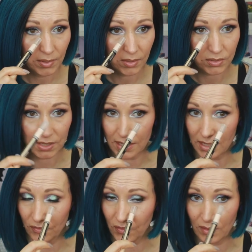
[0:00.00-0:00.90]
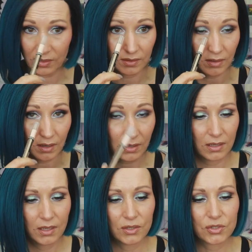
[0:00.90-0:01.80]
because I have very
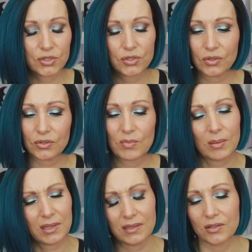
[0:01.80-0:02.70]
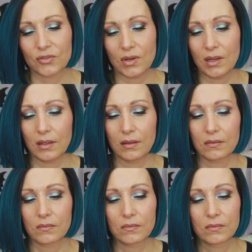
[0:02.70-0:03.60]
dark circles. Maybe I need to try it
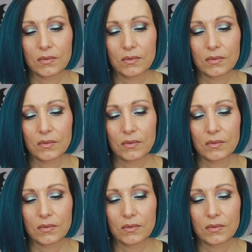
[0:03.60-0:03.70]
again.